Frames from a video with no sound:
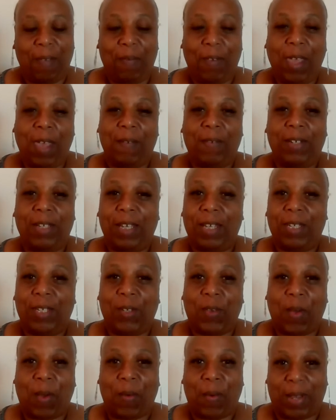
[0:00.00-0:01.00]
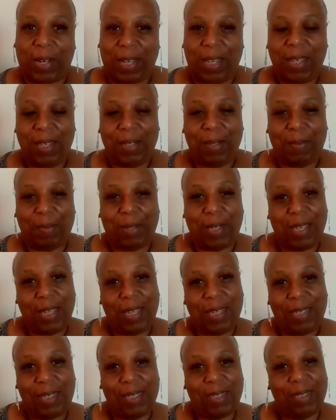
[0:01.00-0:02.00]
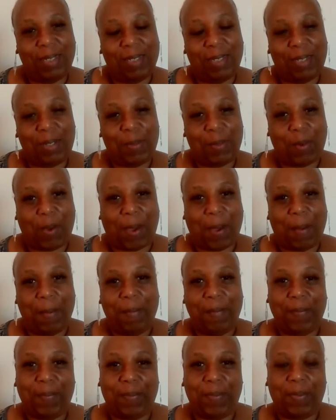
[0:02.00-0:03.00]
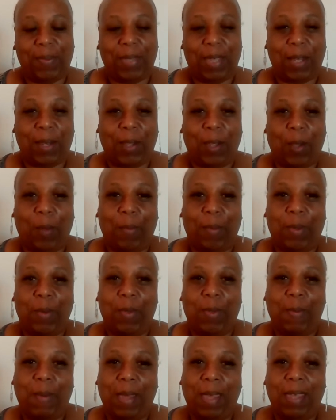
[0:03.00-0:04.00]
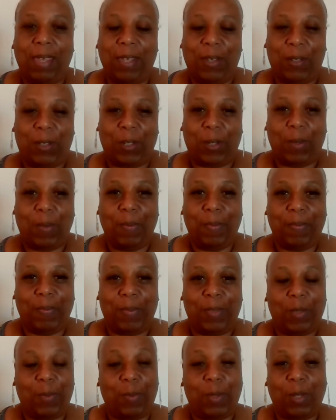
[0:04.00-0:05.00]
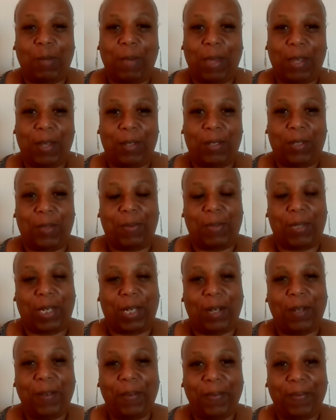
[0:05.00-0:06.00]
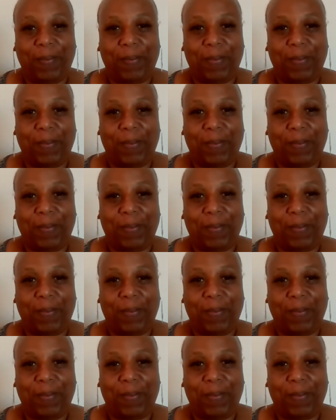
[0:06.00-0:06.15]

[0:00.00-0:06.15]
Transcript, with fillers: If you haven't done so already, please subscribe. That'll help me with my YouTube, to build my YouTube channel.